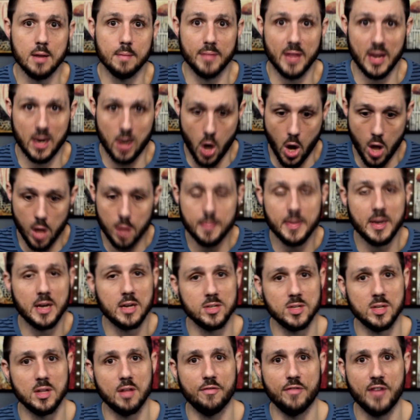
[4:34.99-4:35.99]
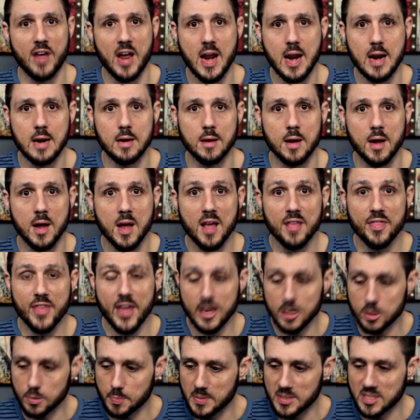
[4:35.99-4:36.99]
They call it because of the vein. They
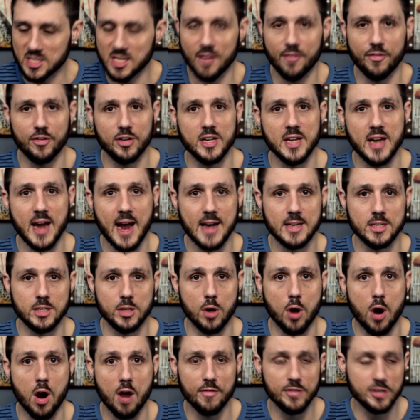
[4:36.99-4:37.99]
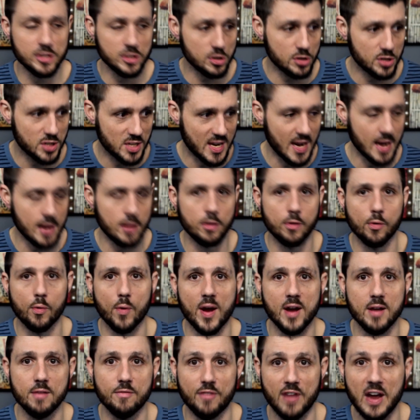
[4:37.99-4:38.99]
specifically ask their harvesters, get the
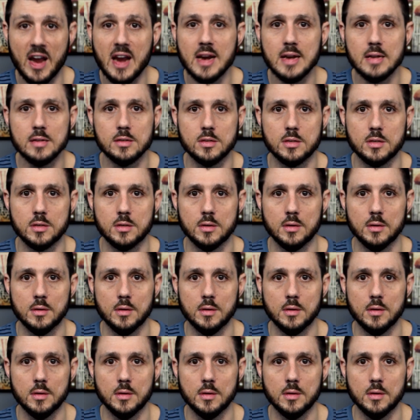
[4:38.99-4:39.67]
red veins.